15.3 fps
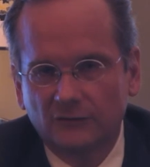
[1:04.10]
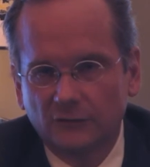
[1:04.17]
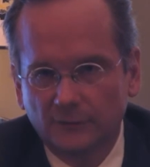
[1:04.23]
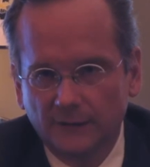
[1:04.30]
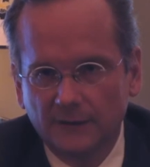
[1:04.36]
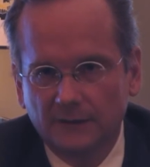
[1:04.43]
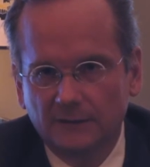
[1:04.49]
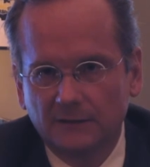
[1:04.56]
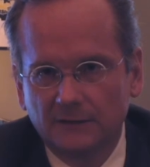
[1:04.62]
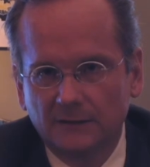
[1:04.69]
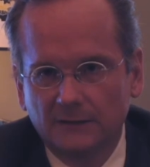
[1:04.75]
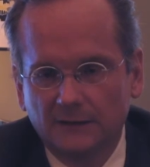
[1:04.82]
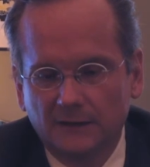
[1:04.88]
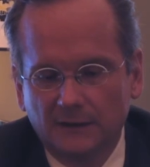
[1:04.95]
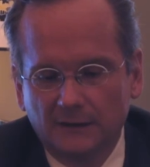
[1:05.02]
critical
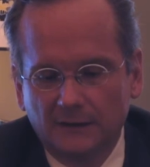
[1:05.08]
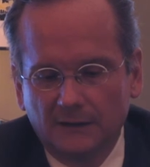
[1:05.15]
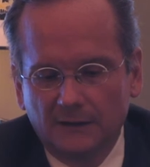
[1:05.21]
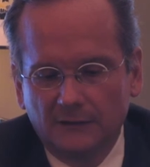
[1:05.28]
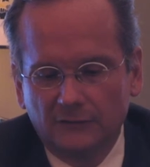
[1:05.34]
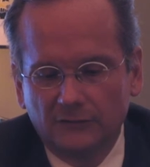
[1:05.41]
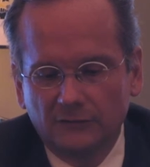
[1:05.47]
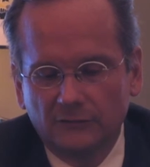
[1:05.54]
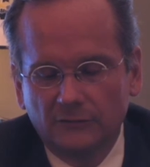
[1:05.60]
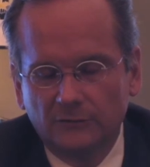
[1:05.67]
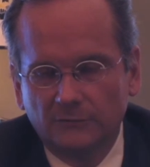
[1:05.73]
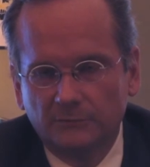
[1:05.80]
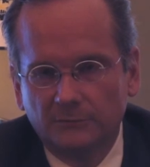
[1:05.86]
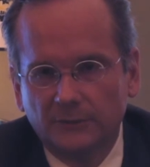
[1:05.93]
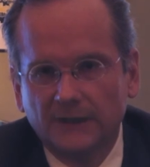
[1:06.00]
to
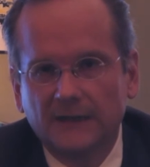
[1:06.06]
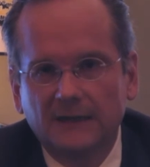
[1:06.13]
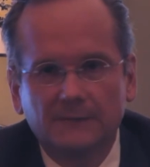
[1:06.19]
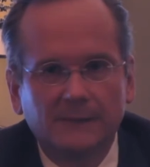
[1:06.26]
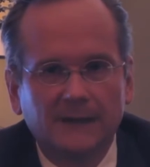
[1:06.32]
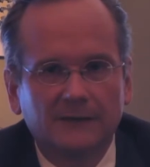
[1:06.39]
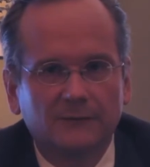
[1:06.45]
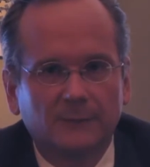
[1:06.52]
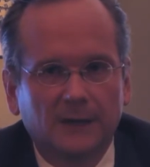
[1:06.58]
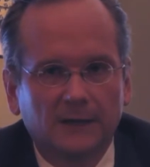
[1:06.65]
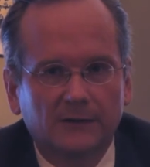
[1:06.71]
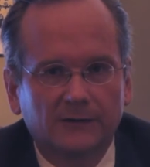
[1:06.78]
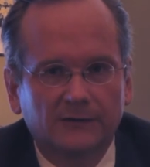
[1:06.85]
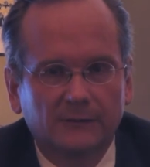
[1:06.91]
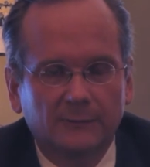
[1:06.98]
bringing about a
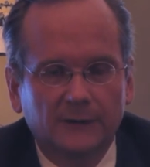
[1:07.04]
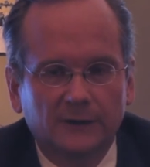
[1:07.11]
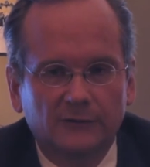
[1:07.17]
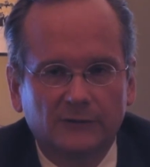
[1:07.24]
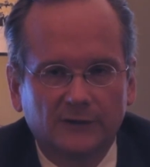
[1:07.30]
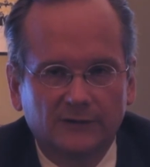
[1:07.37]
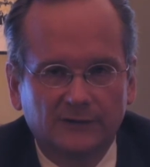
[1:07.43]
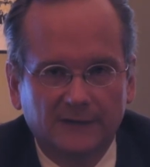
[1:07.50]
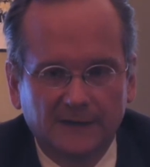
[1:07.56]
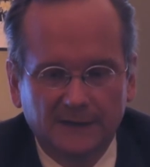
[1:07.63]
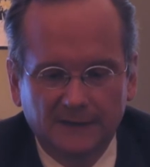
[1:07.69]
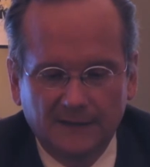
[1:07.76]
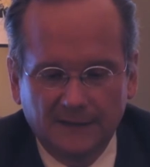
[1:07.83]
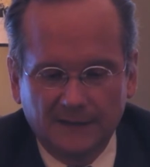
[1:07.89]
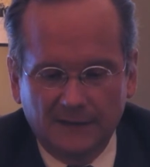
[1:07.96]
democracy we could trust again.
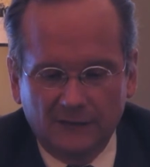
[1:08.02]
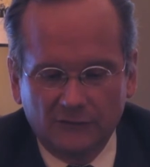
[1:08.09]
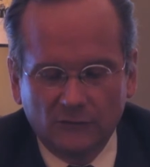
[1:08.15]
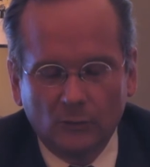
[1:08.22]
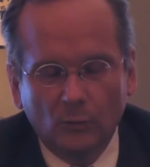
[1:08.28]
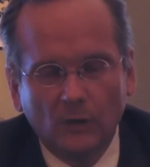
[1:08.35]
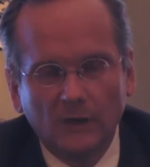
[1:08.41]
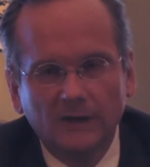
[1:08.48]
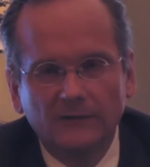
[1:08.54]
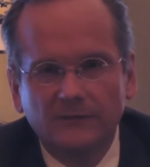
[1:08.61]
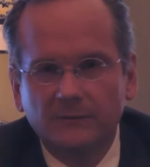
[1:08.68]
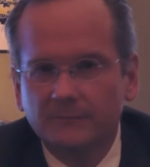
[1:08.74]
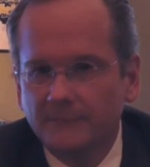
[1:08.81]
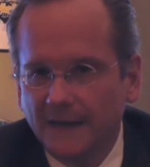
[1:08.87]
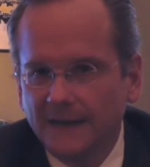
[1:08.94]
So what is the
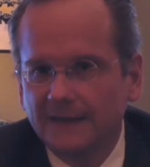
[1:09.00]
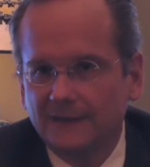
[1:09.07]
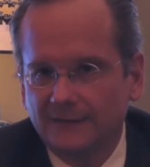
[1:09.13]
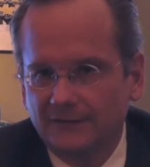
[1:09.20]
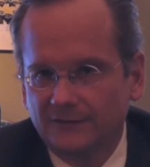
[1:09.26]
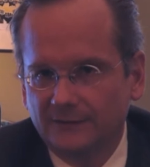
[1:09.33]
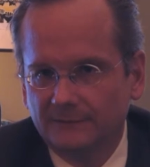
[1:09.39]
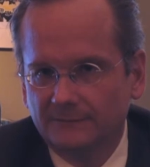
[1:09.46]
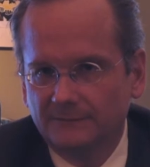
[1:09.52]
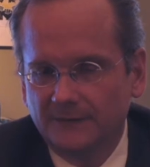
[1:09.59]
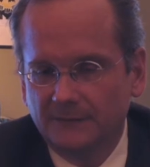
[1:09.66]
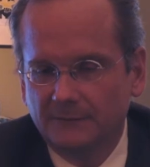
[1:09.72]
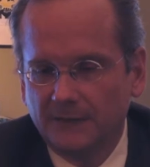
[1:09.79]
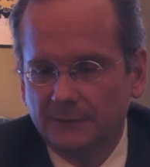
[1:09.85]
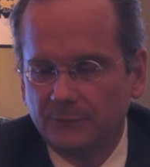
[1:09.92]
mechanism
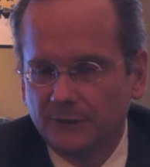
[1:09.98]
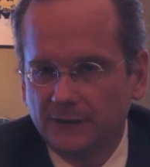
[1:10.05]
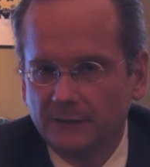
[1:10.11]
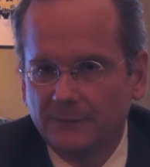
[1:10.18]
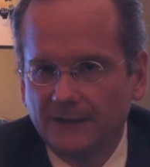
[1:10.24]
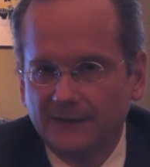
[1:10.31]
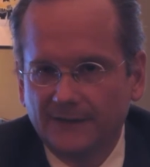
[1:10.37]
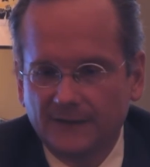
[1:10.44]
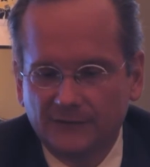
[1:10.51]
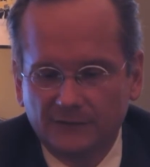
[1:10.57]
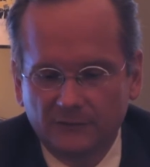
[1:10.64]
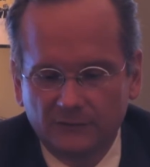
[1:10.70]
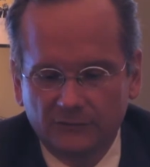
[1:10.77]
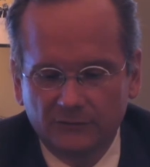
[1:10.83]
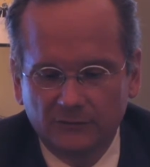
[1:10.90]
that might bring about that
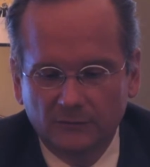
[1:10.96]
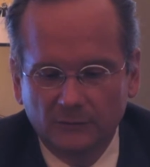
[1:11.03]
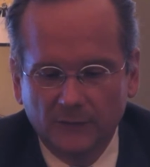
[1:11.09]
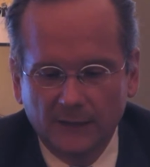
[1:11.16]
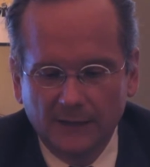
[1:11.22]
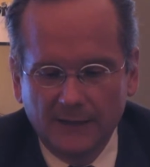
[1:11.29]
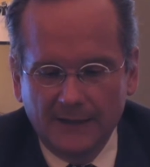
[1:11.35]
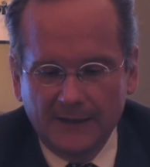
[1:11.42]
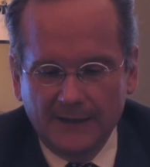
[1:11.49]
solution? Well,